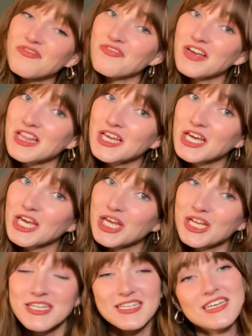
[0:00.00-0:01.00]
feeling
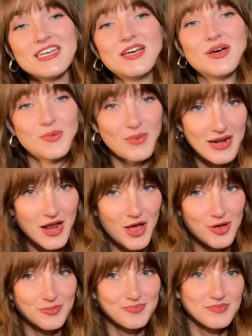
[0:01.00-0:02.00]
good. Went
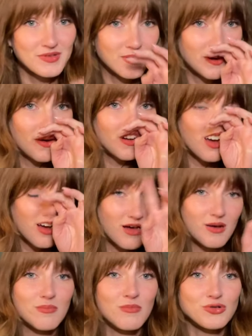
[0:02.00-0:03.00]
home, got
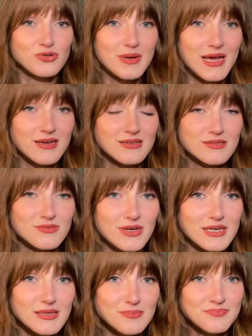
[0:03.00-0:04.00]
our model bags
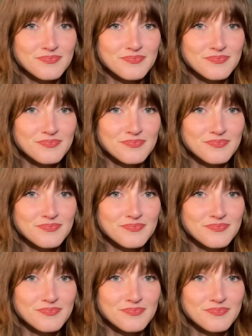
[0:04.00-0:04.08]
ready.